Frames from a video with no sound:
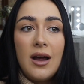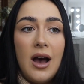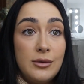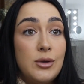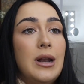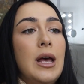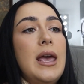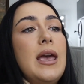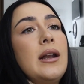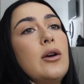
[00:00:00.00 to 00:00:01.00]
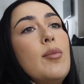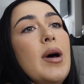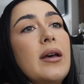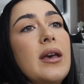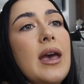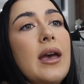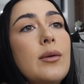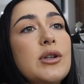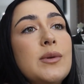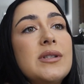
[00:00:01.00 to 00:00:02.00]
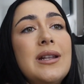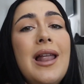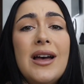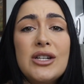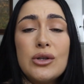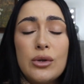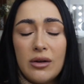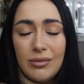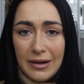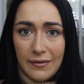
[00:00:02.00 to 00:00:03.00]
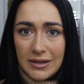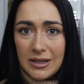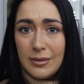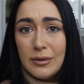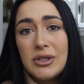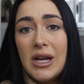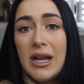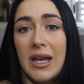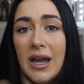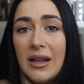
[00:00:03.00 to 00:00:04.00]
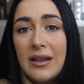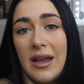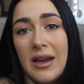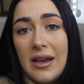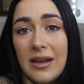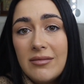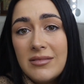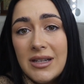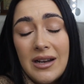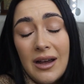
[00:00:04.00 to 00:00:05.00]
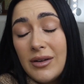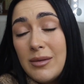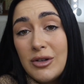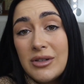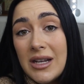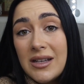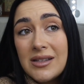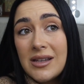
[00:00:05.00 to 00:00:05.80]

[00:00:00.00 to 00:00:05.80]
I was quite lucky and I got Burger King, which was lush, although I really fancied a milkshake and they didn't have any milkshakes.